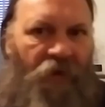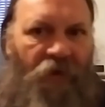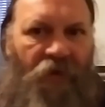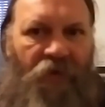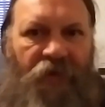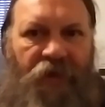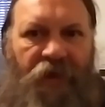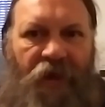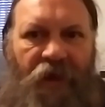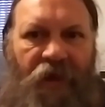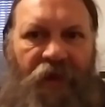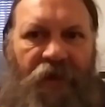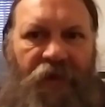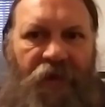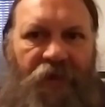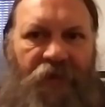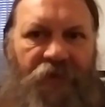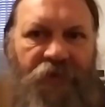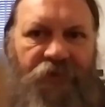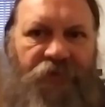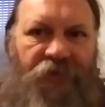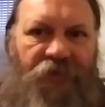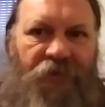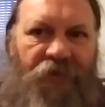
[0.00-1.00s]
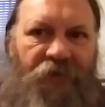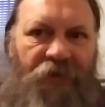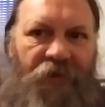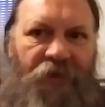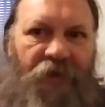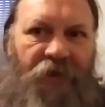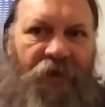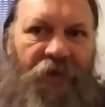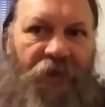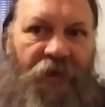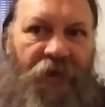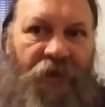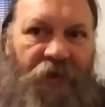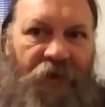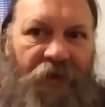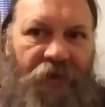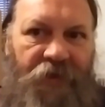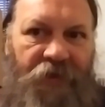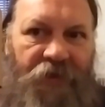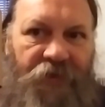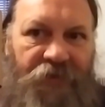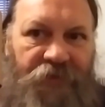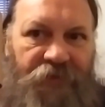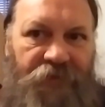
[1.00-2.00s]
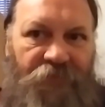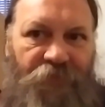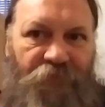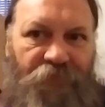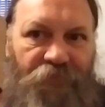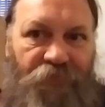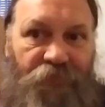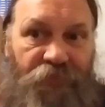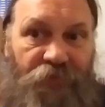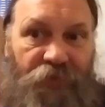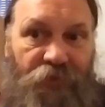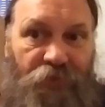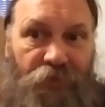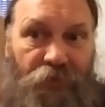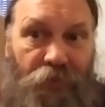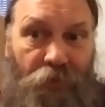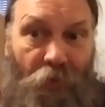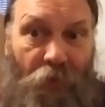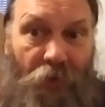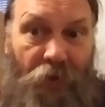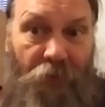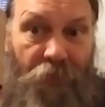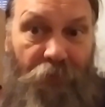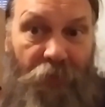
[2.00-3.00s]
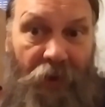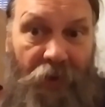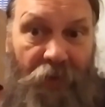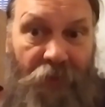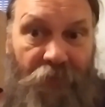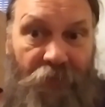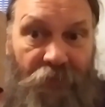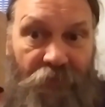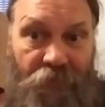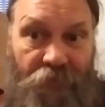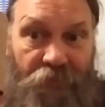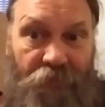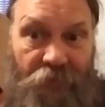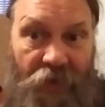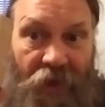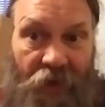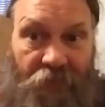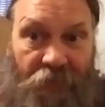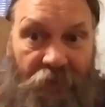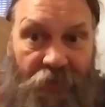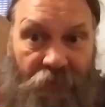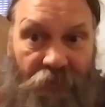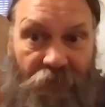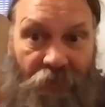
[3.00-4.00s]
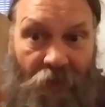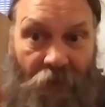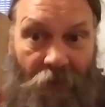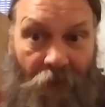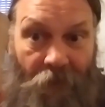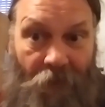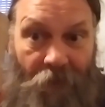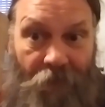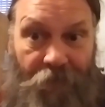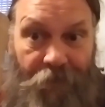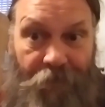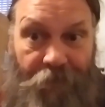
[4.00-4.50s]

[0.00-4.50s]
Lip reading: okay, is here's a toilet paper roll.